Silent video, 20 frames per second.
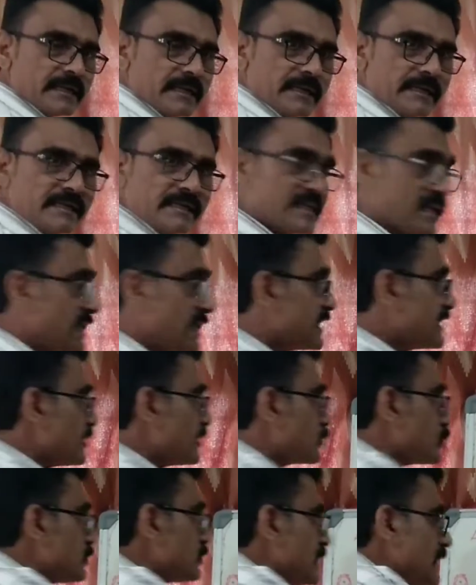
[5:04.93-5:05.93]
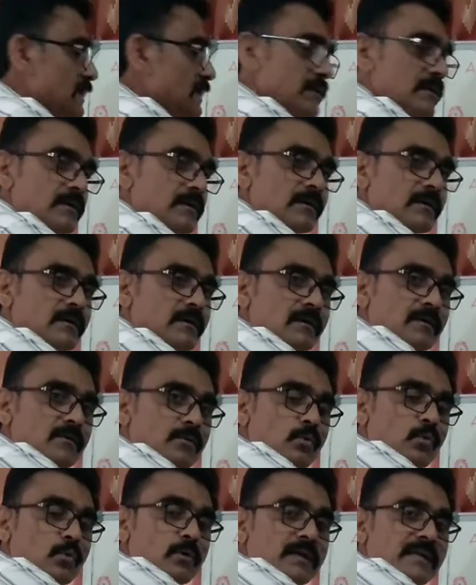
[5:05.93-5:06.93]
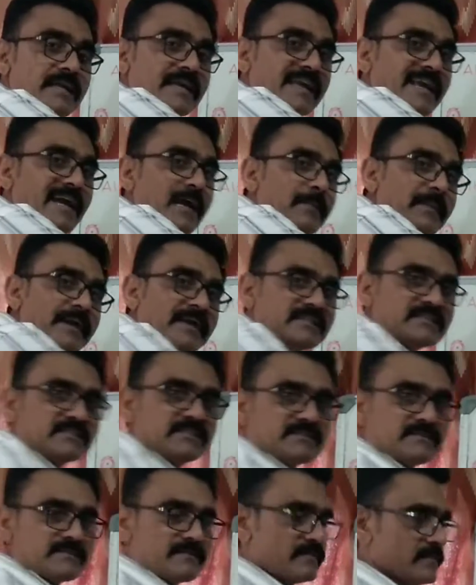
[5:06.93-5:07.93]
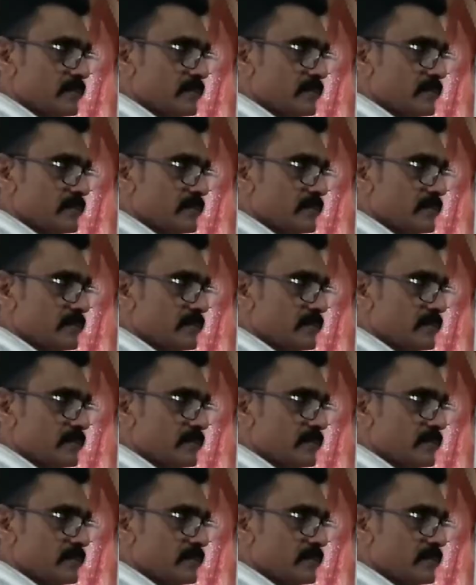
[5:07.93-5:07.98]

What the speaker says: It related to the only gametes,